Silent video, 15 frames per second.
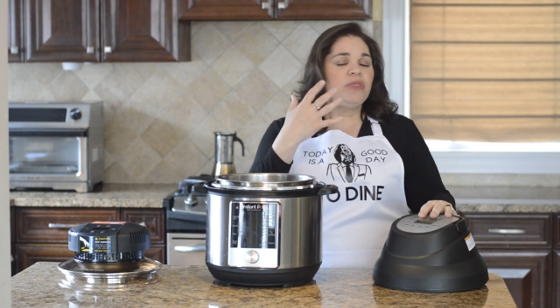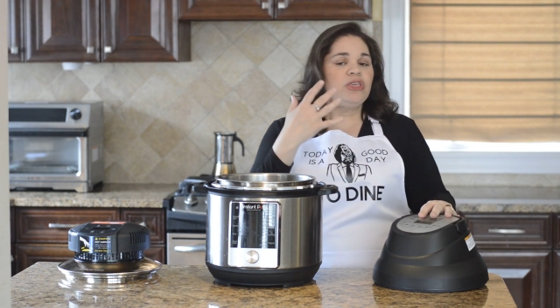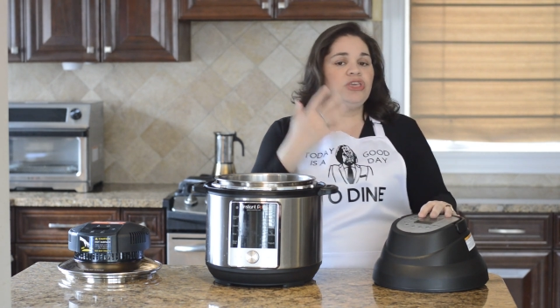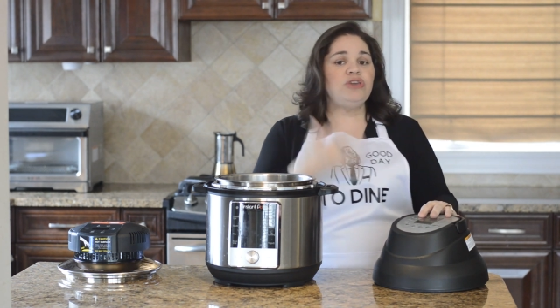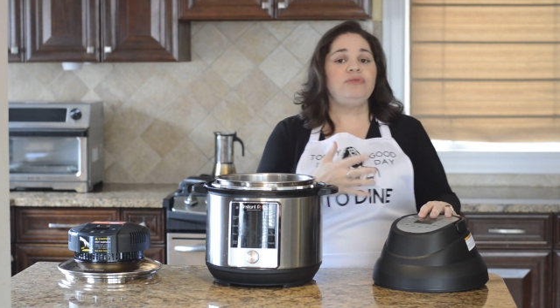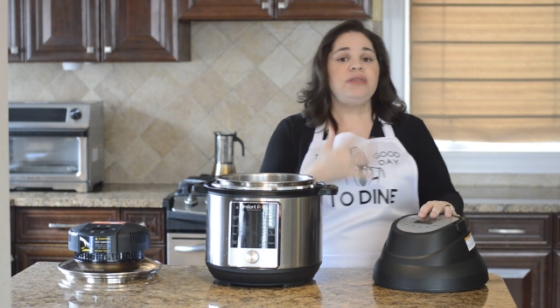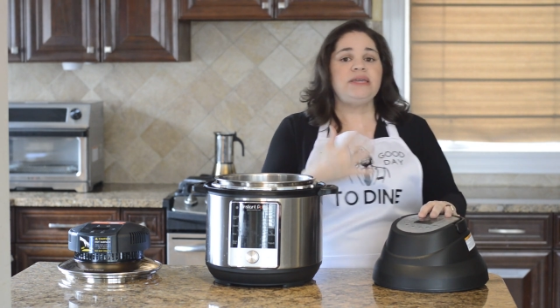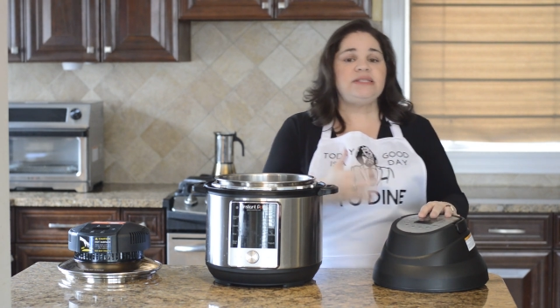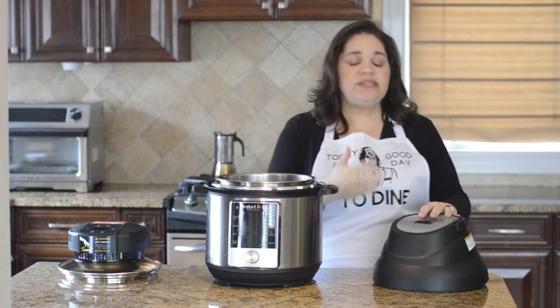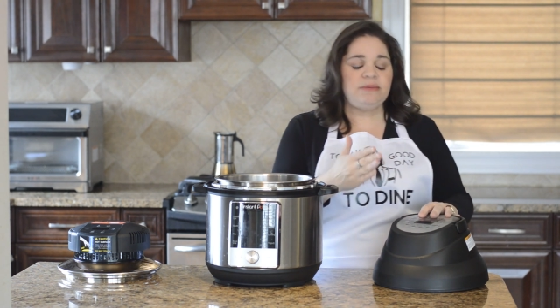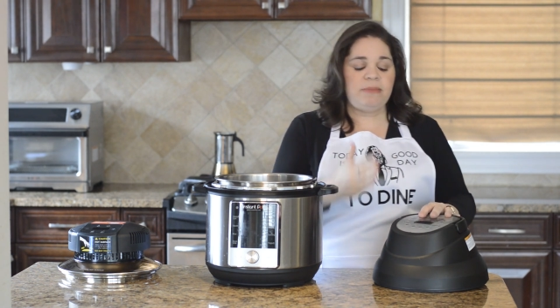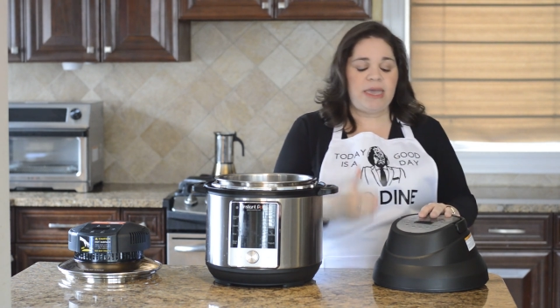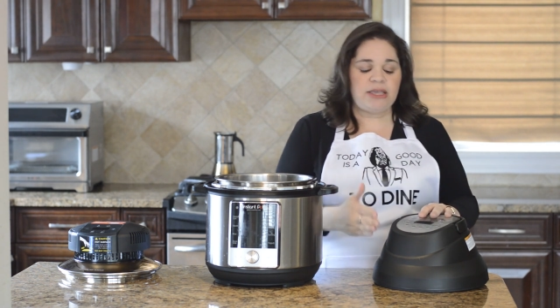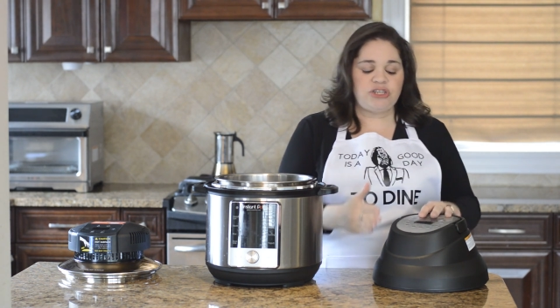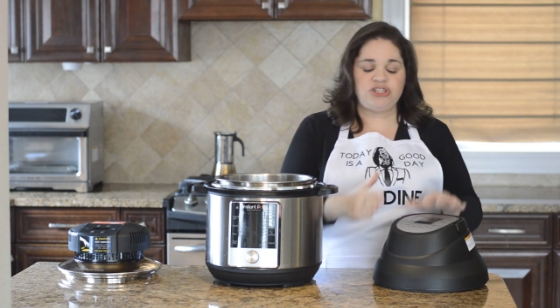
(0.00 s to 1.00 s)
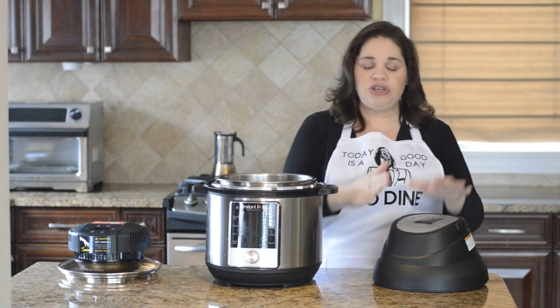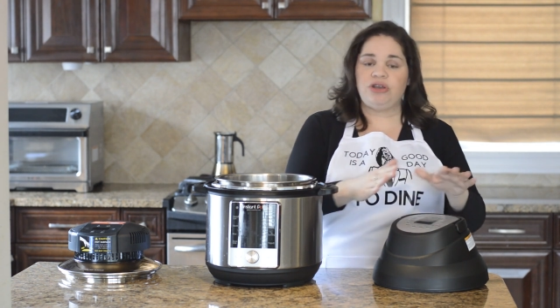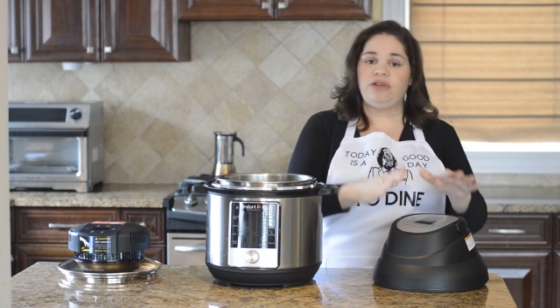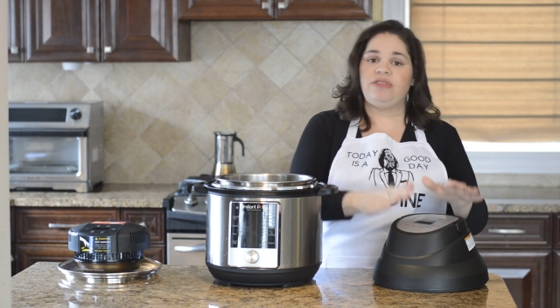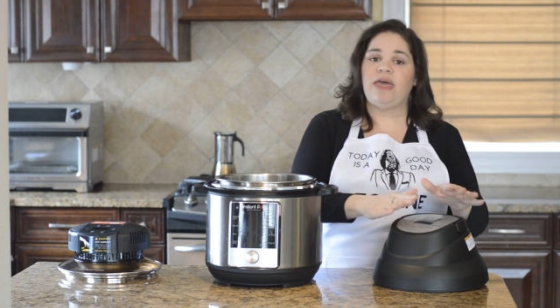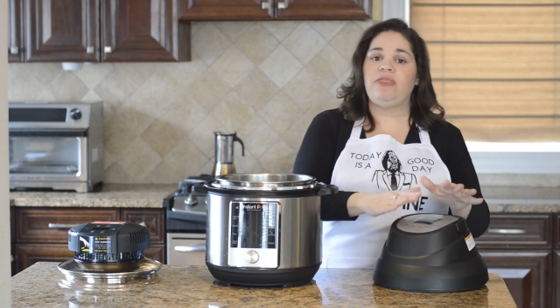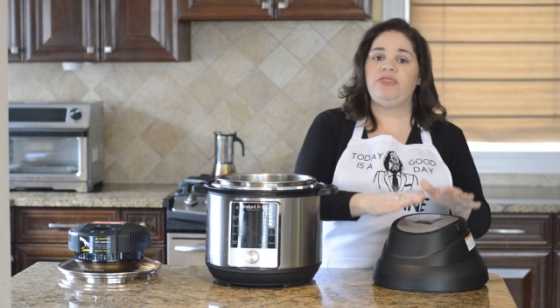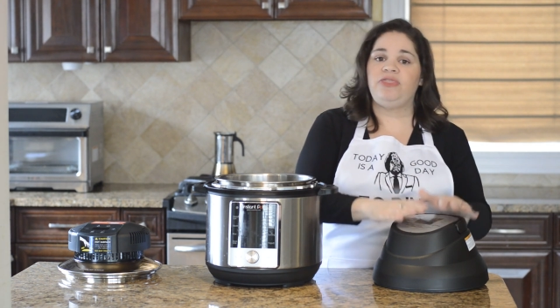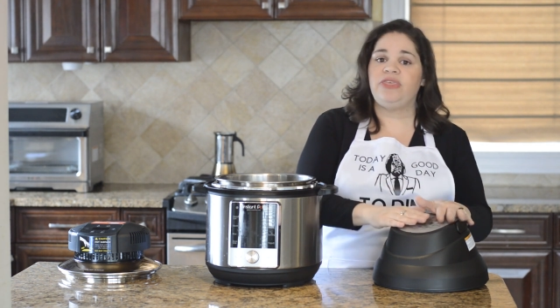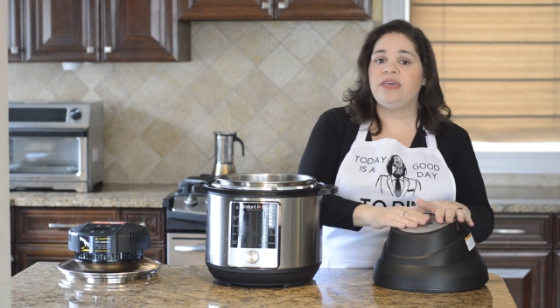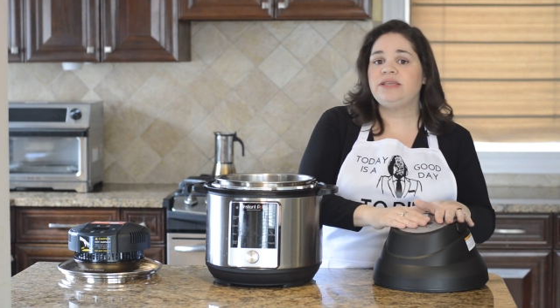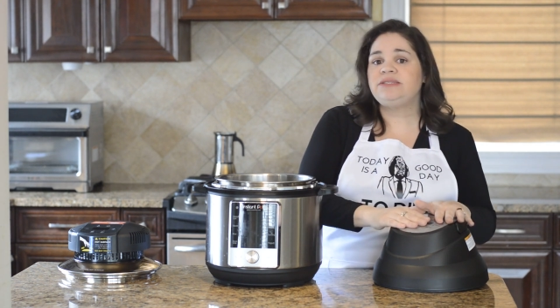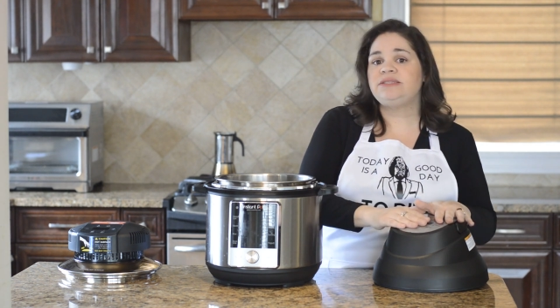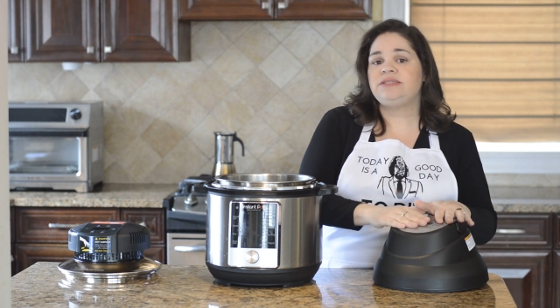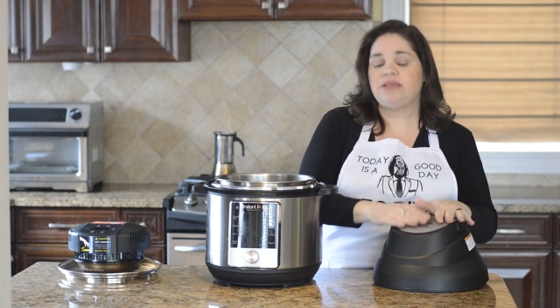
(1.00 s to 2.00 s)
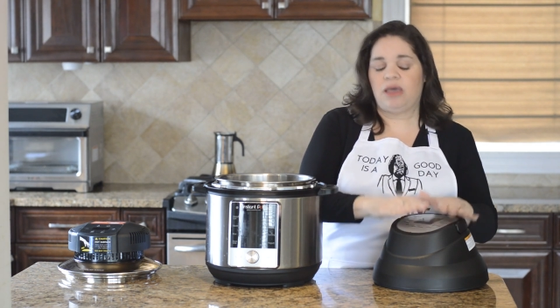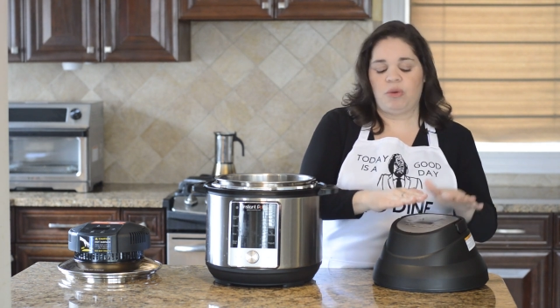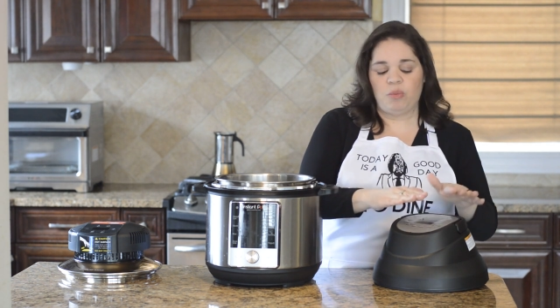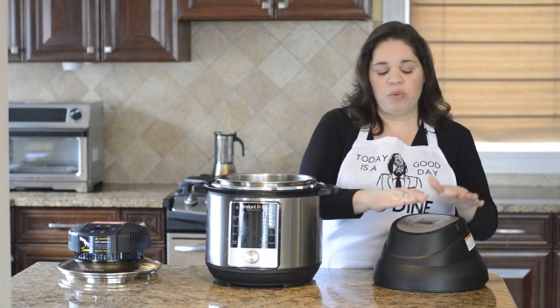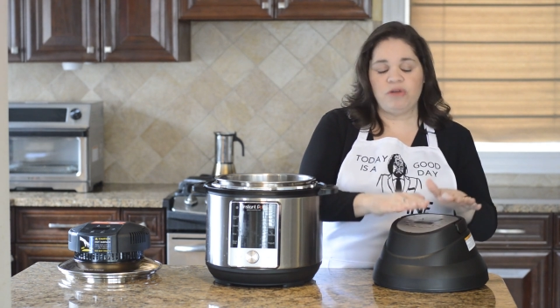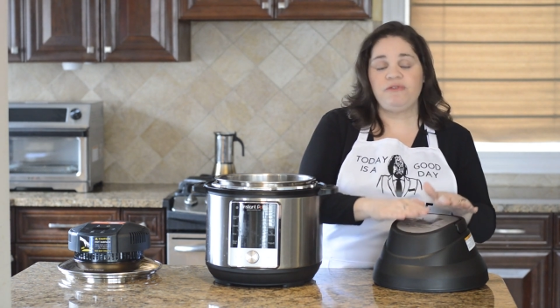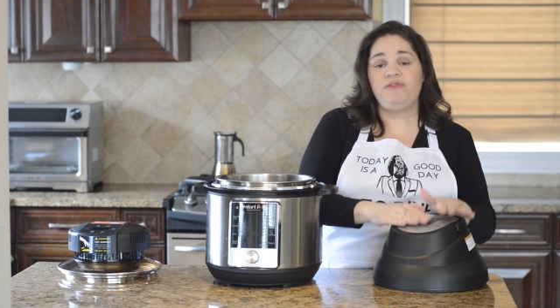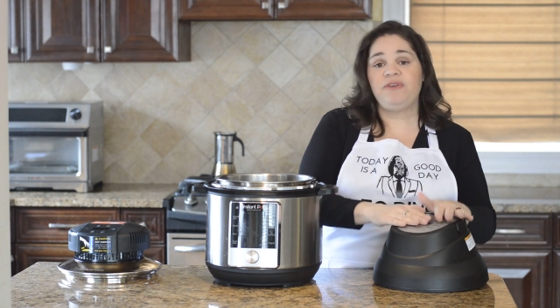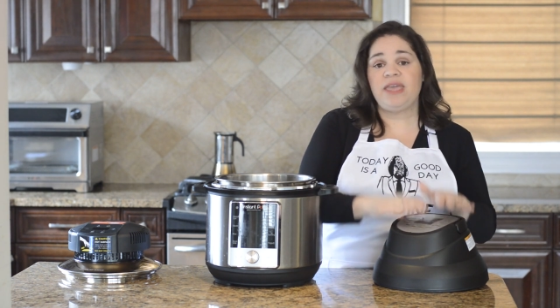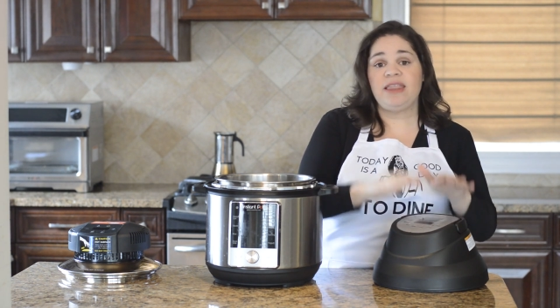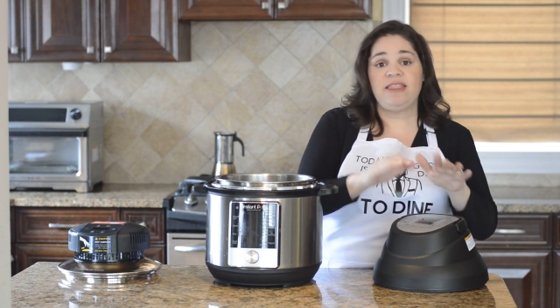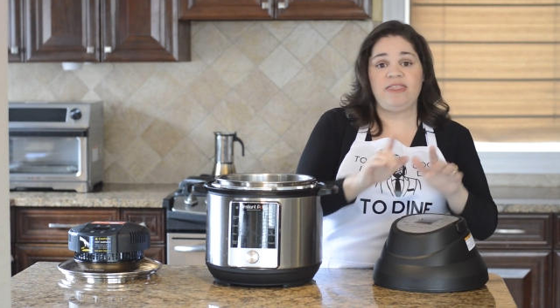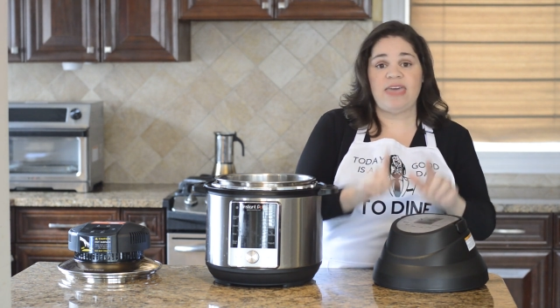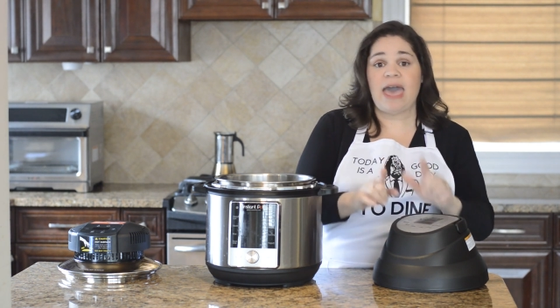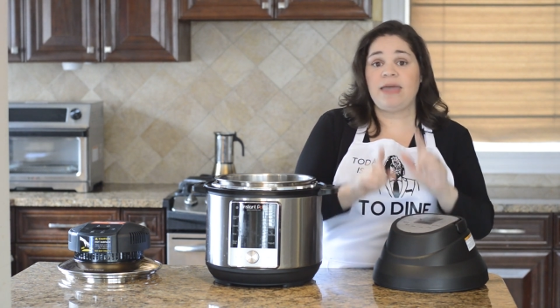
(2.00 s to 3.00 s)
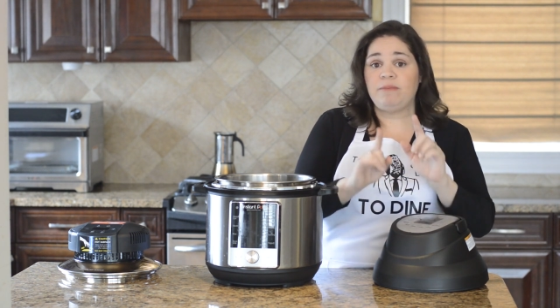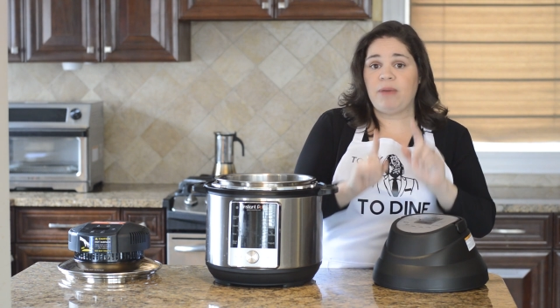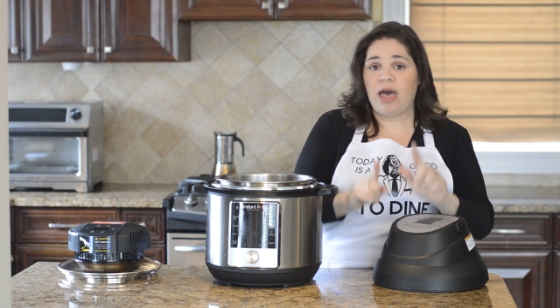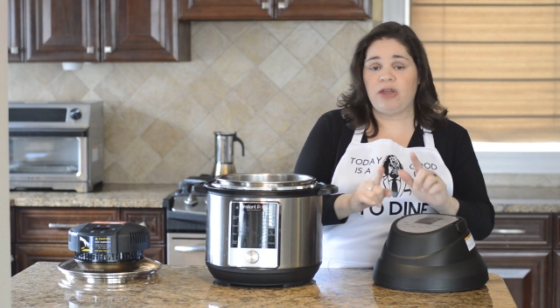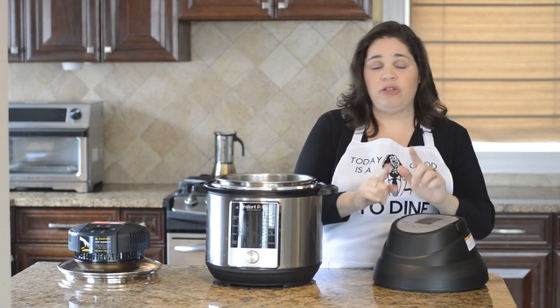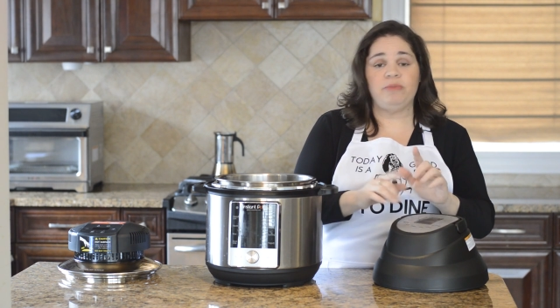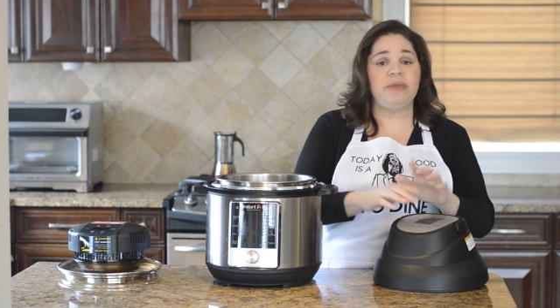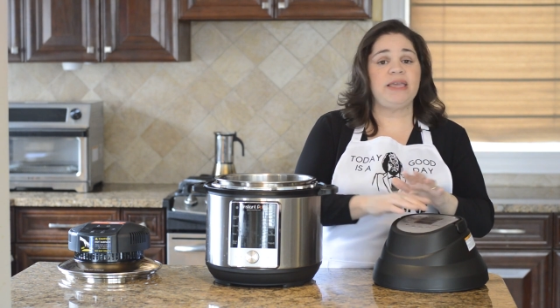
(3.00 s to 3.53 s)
you need to make sure that this will fit that model,